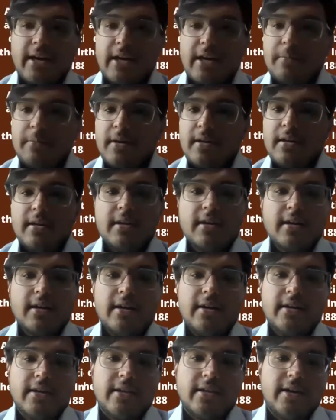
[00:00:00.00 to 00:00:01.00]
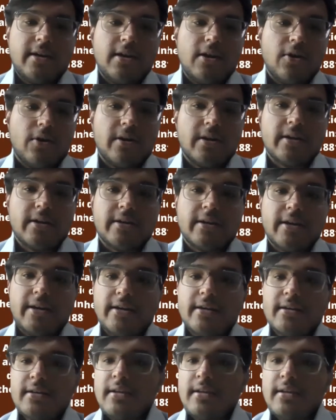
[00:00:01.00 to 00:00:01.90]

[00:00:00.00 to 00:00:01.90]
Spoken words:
I am a legal intern at Lawdiktat.